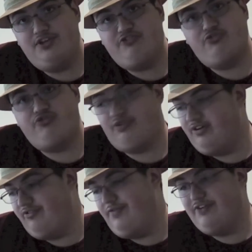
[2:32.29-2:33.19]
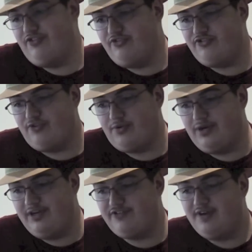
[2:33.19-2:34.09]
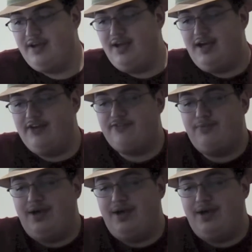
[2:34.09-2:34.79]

the initial Strange Adventures stories, as